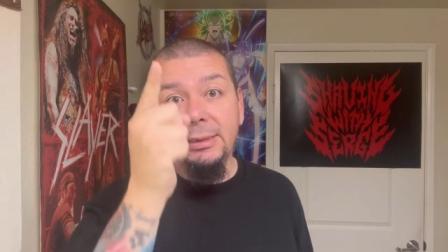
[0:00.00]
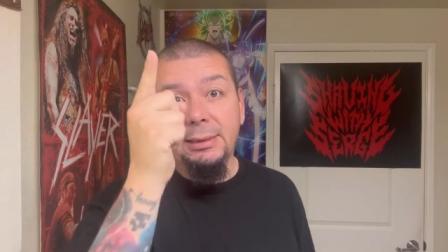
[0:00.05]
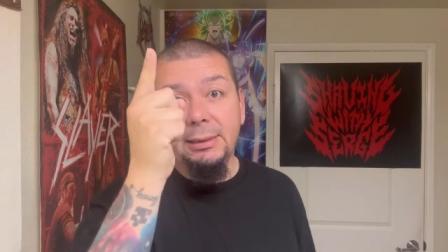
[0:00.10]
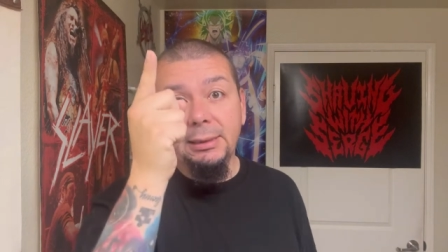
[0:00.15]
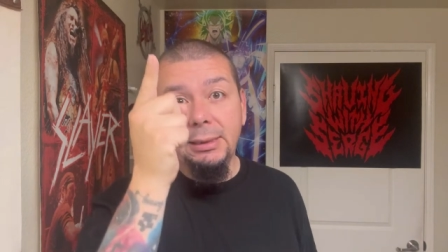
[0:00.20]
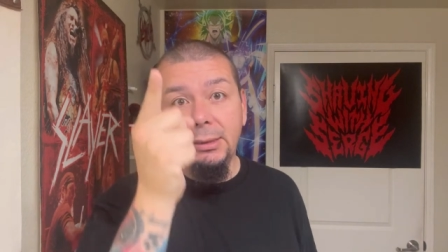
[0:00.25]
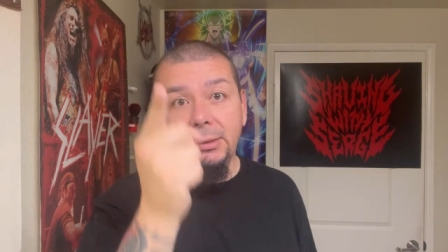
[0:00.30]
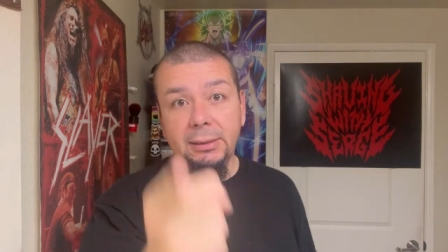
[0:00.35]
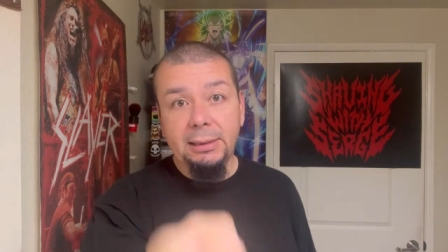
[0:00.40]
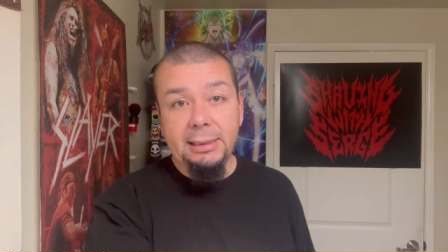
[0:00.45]

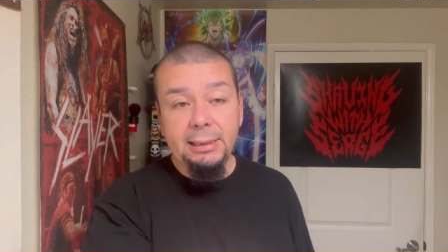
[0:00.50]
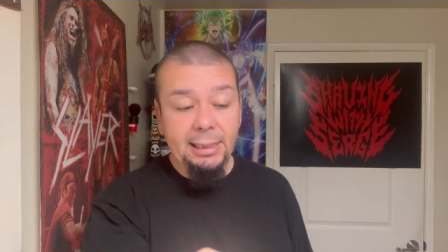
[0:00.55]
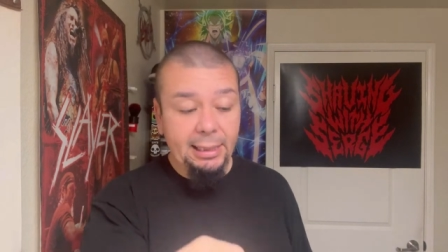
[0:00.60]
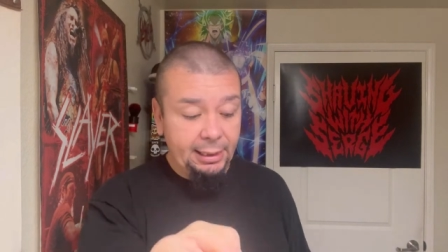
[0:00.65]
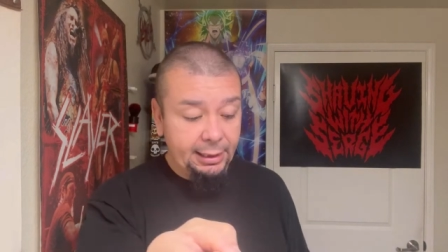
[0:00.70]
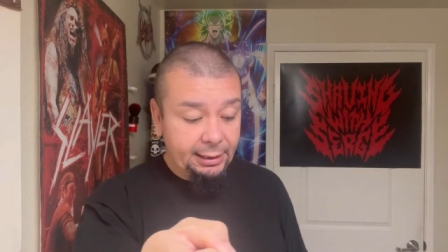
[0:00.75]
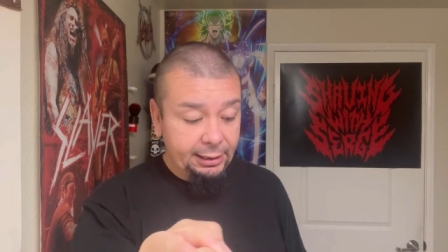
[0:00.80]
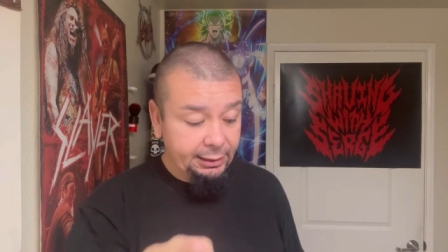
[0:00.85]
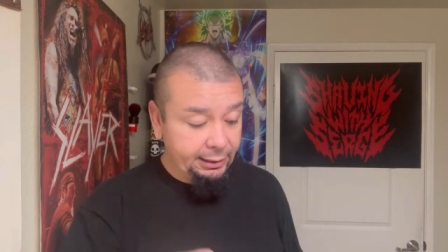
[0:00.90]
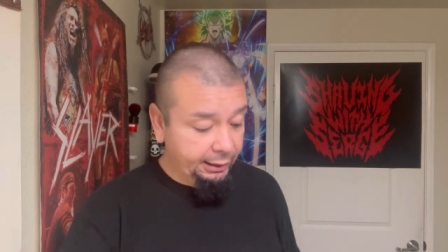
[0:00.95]
so
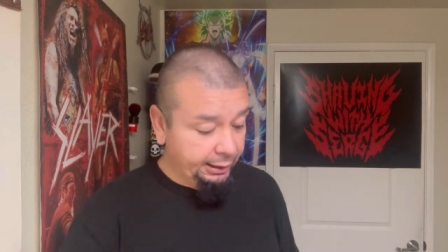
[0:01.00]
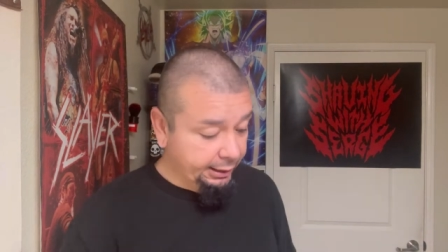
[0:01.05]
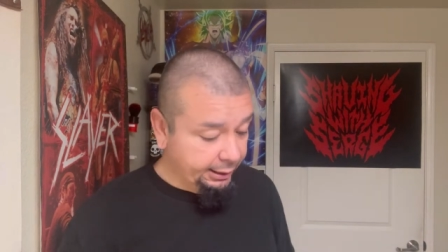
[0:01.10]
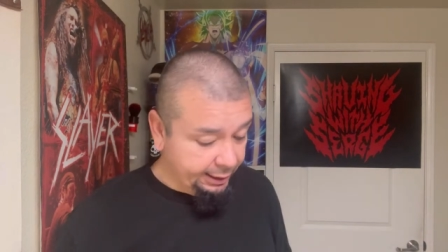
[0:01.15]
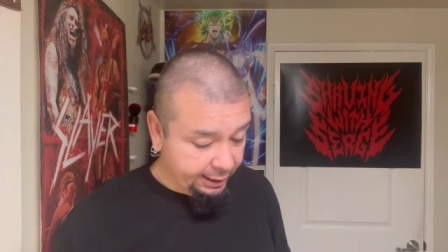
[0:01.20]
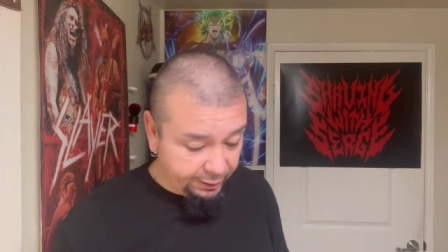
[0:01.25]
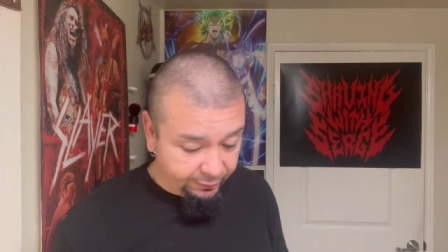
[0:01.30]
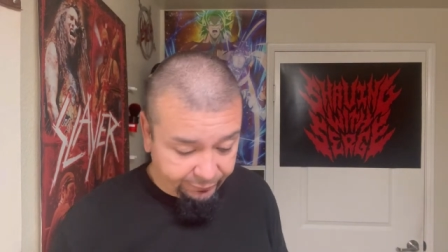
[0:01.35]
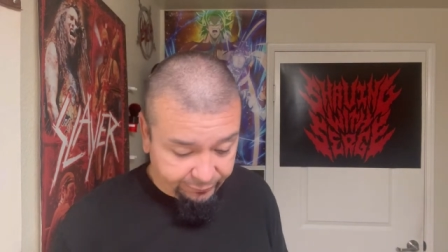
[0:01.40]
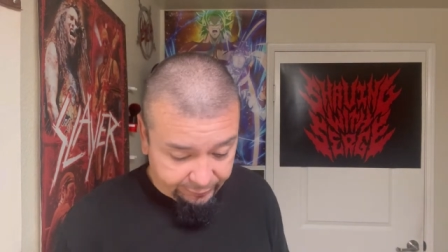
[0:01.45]
take a
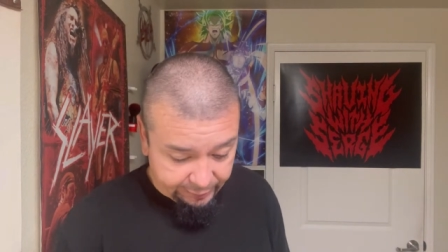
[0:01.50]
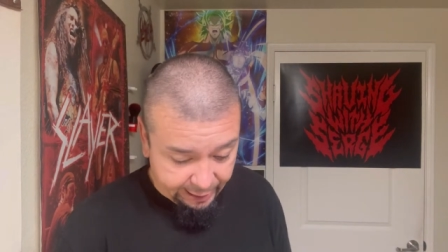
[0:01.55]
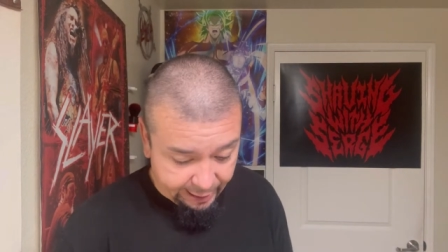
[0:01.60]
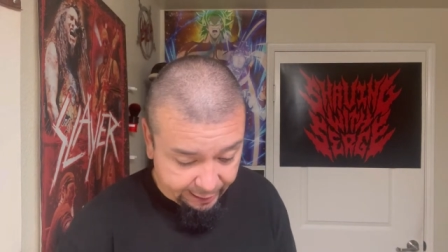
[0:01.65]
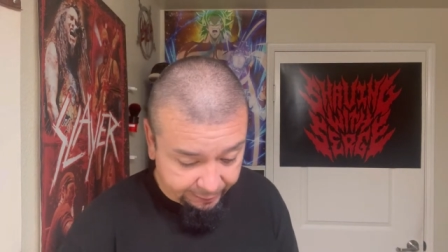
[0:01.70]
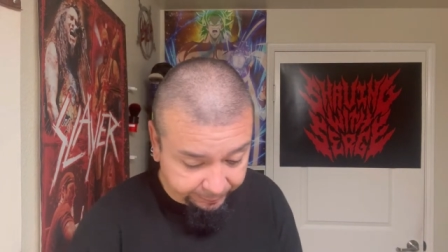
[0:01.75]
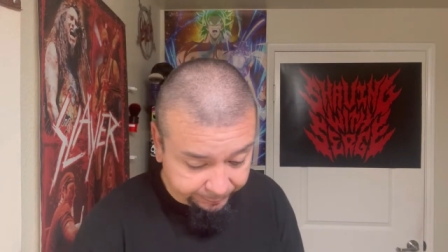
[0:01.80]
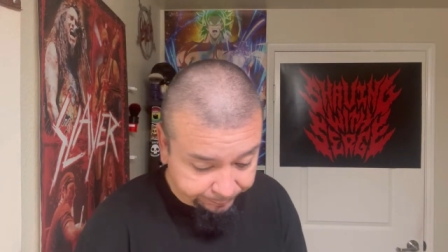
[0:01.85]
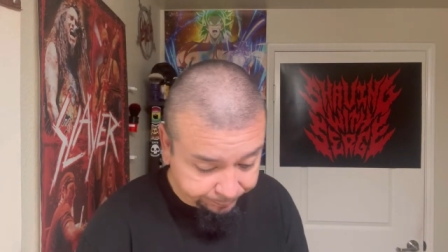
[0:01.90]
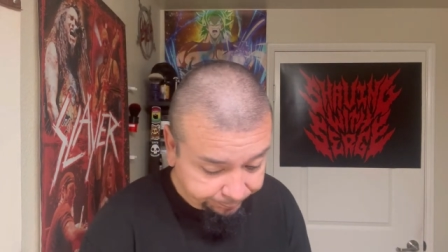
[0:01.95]
look out for
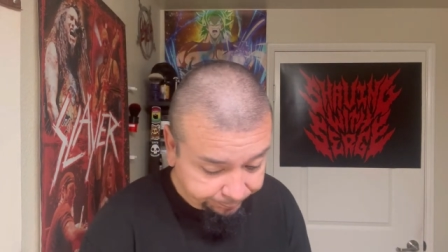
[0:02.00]
that.